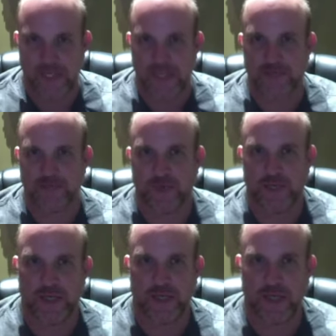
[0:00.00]
that's what
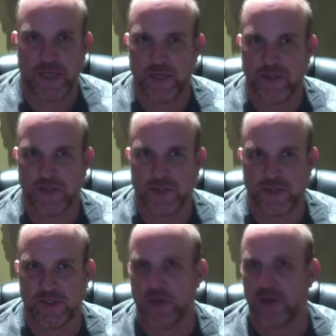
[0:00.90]
I kind of like
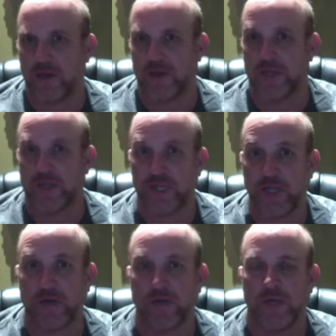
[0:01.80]
to talk on this
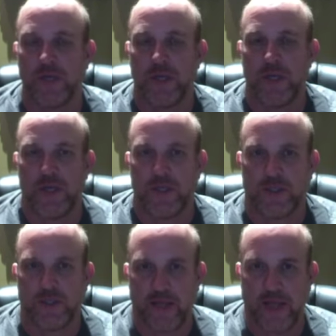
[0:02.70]
channel.
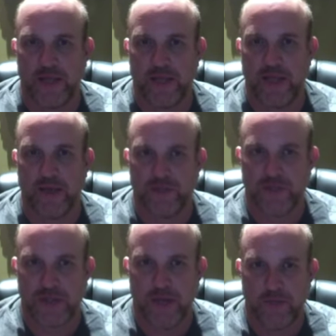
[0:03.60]
So again, thank you for
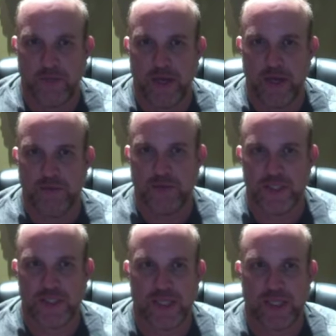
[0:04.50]
stopping by.
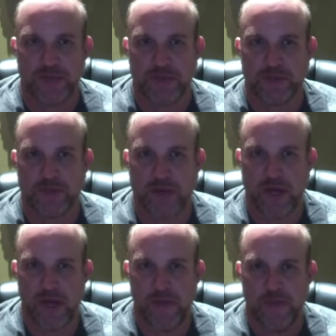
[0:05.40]
Please like and
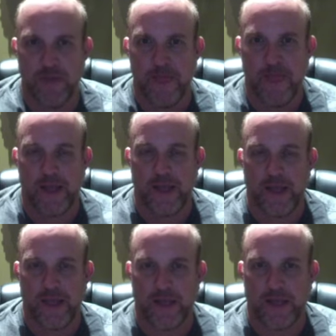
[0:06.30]
subscribe.
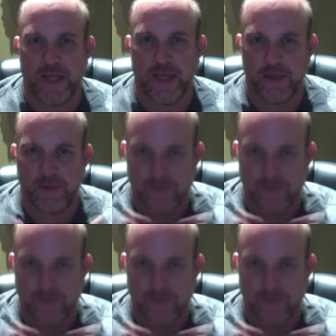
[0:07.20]
And thank you.